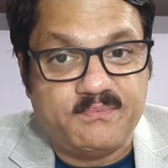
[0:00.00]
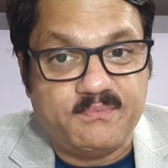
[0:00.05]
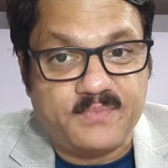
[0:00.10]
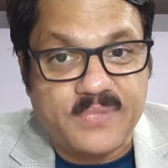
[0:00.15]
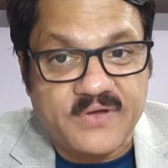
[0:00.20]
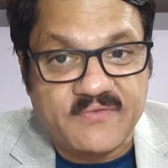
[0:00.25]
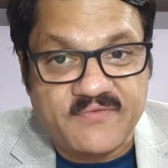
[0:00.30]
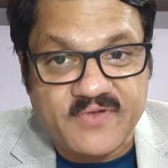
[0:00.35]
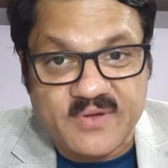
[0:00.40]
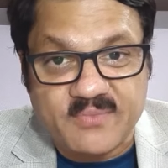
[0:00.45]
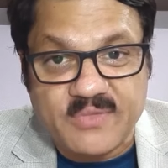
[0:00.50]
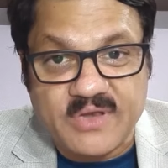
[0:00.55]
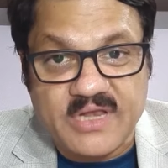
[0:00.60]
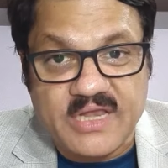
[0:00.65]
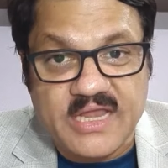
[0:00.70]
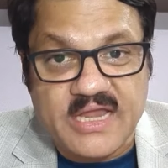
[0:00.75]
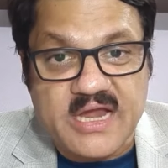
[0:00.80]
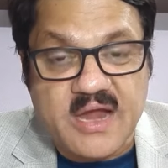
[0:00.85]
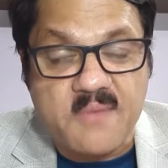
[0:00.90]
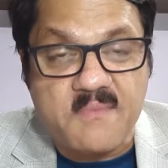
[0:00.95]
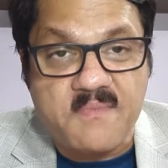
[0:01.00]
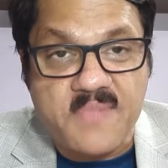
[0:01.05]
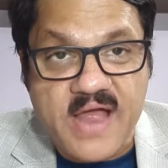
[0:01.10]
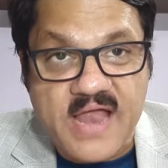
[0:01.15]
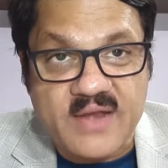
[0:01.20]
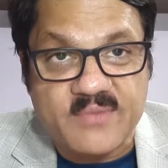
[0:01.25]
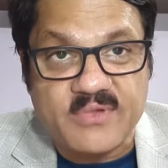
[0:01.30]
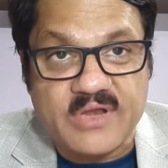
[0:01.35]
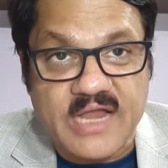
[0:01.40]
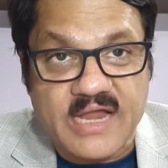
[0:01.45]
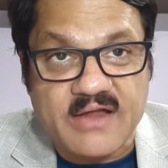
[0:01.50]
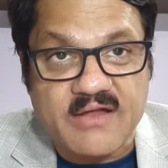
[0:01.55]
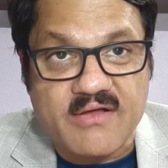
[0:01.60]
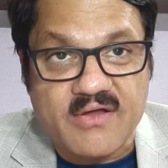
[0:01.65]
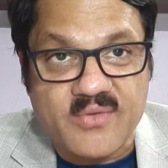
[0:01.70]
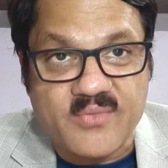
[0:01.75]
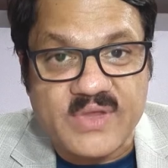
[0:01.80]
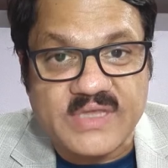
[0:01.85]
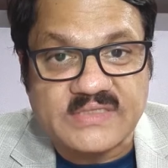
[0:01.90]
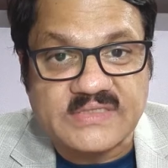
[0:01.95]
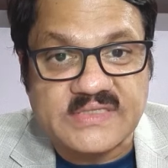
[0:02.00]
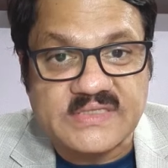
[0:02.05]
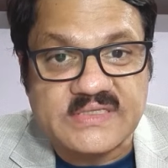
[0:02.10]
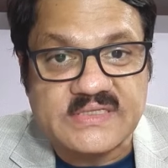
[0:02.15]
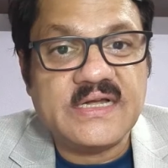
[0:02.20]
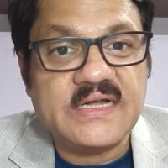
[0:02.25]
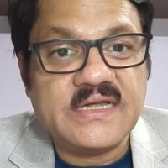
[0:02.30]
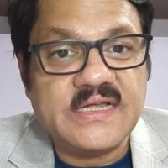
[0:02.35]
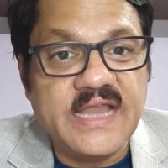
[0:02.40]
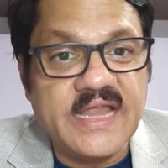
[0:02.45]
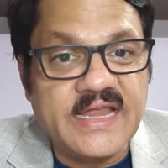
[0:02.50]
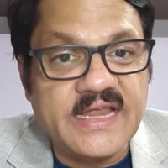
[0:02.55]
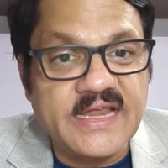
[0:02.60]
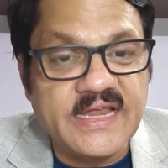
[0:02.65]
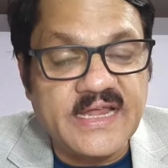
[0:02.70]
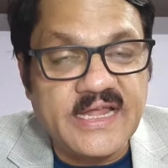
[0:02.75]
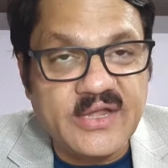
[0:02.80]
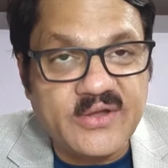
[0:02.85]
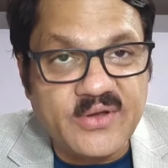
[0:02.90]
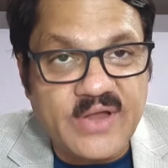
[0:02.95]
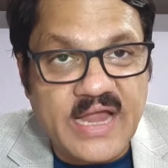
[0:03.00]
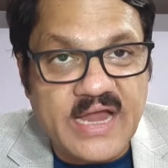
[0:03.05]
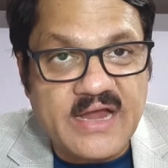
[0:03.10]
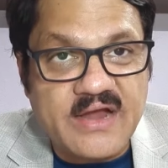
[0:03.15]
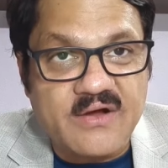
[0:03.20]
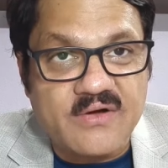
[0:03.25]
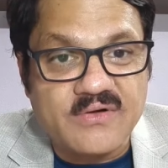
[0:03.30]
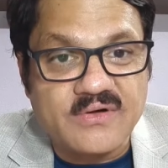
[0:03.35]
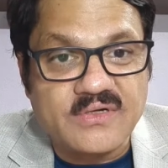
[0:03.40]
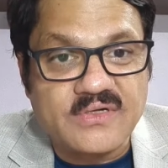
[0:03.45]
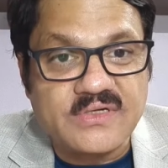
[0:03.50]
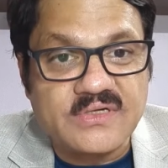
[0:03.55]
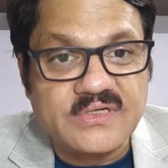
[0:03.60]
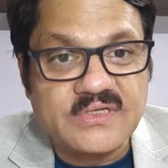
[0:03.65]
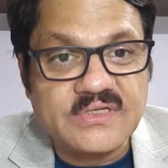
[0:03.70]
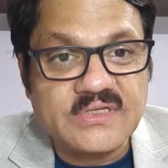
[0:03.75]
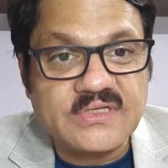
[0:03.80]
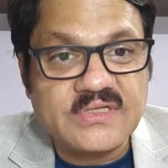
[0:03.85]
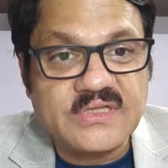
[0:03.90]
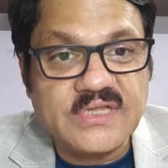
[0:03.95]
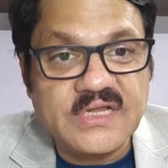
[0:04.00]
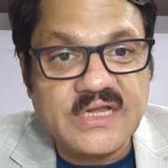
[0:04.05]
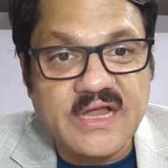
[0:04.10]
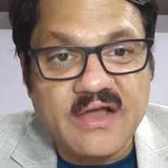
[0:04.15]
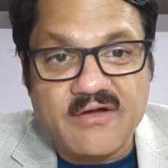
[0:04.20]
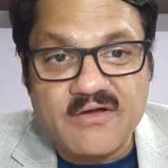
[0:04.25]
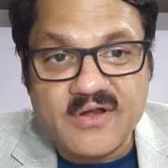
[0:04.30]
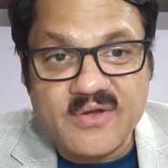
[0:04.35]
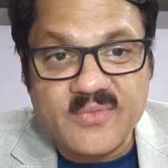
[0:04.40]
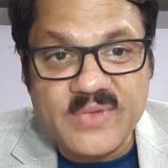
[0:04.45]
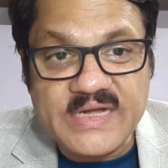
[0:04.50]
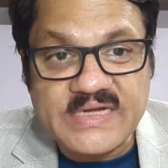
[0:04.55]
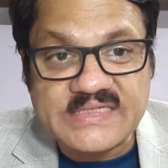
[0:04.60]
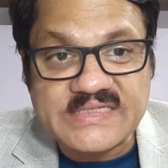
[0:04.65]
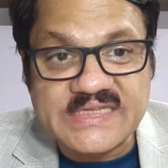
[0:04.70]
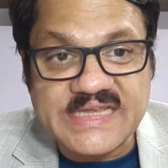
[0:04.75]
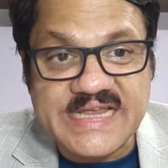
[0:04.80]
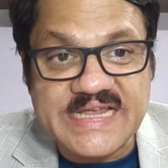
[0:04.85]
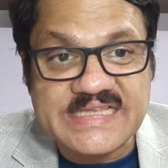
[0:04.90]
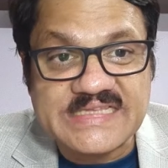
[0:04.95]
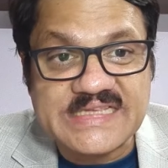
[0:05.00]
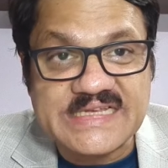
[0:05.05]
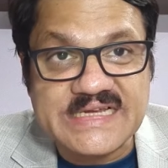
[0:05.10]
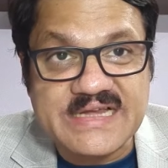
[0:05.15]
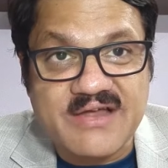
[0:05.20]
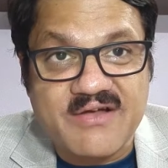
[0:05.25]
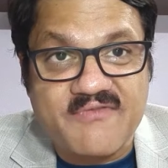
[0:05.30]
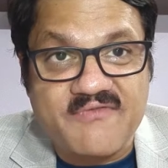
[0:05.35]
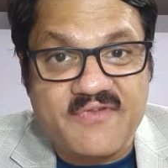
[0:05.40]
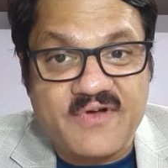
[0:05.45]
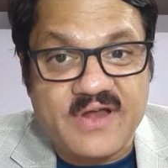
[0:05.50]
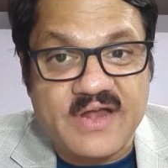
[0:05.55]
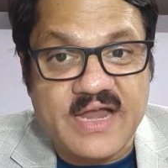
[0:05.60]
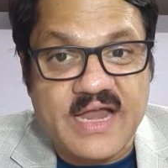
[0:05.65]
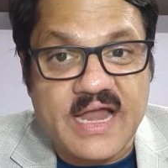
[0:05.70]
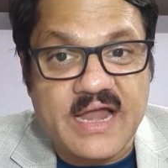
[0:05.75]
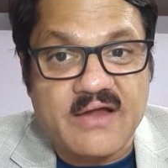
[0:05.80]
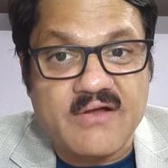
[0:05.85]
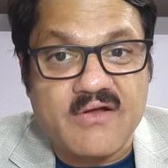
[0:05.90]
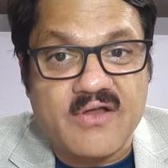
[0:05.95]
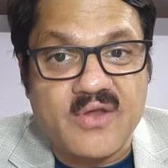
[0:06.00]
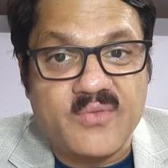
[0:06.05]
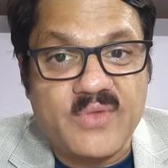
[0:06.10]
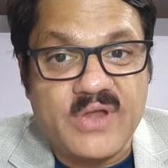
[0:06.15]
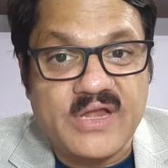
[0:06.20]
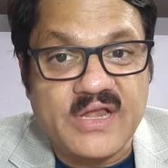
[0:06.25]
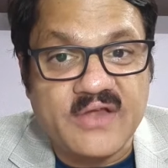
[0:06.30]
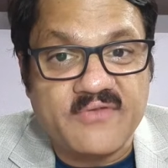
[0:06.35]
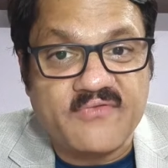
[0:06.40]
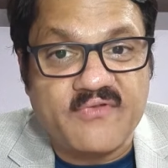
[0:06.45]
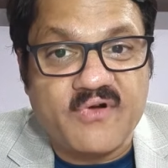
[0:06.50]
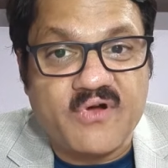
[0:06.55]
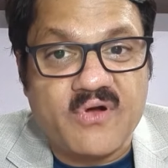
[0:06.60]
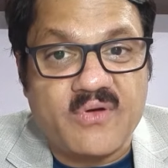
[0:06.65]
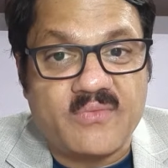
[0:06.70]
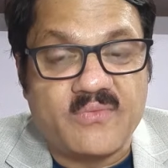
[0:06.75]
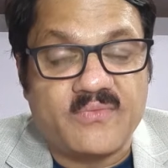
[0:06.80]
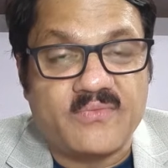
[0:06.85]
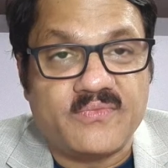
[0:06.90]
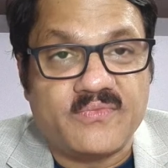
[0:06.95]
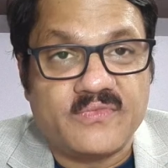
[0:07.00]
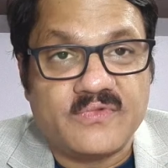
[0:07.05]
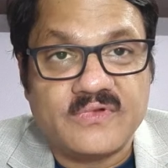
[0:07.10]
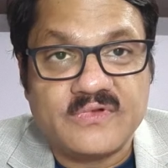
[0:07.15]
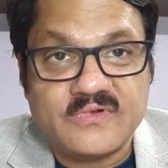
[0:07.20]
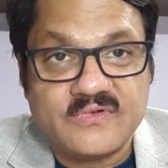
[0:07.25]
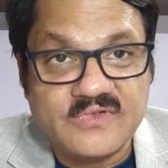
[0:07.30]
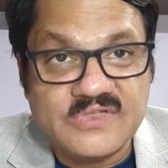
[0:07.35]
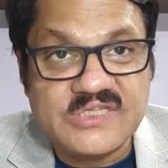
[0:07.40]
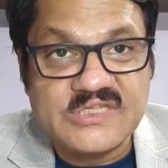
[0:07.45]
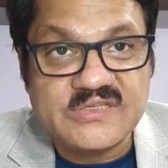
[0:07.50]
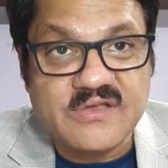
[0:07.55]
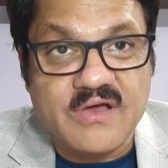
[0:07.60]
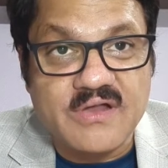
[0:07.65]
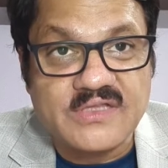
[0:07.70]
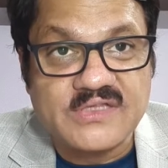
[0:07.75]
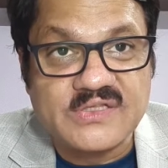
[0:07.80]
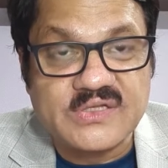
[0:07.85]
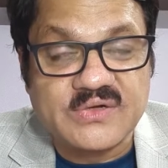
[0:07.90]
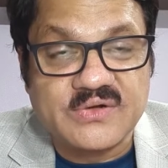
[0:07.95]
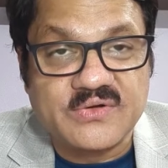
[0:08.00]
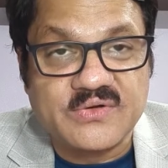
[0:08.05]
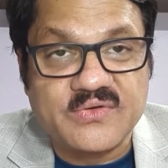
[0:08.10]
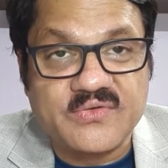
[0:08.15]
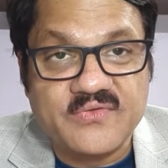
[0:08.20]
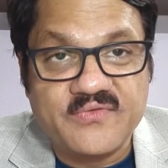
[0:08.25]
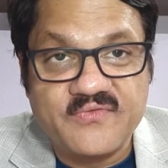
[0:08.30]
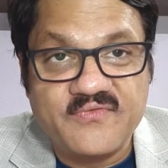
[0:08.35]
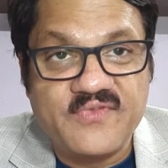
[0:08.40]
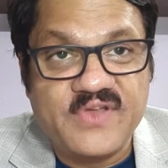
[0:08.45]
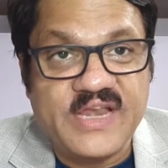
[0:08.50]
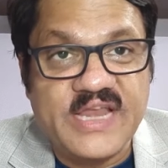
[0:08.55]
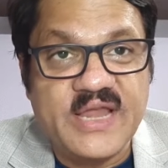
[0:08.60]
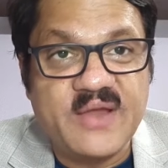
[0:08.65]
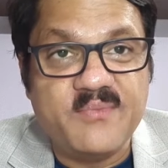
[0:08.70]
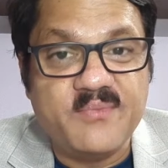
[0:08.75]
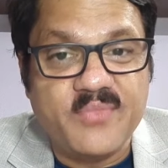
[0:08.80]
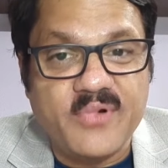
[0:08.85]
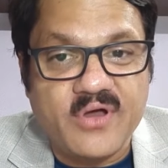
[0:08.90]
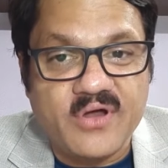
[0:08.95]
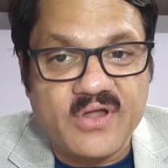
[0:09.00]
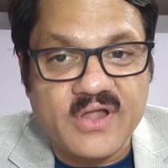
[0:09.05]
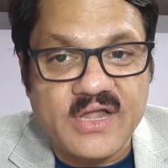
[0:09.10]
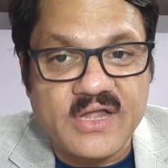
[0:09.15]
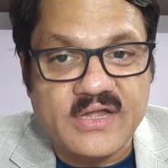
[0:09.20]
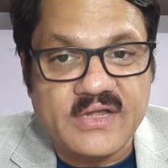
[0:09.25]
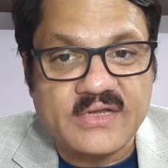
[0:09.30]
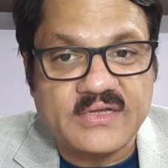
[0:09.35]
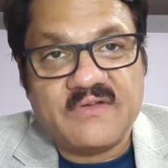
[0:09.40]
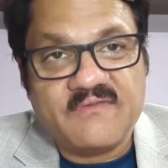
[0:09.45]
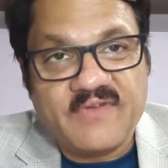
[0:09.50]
preferably comparable economies, taking into account the government's agenda for economic reform, which is also very important.